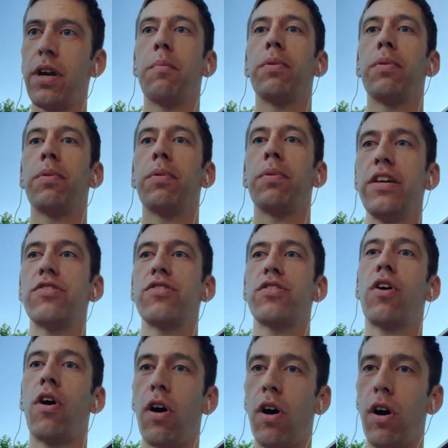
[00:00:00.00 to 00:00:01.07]
please
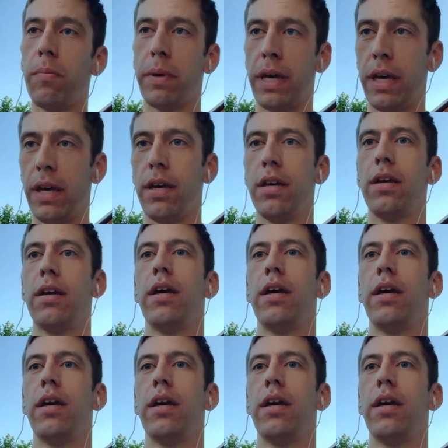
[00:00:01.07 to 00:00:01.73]
call me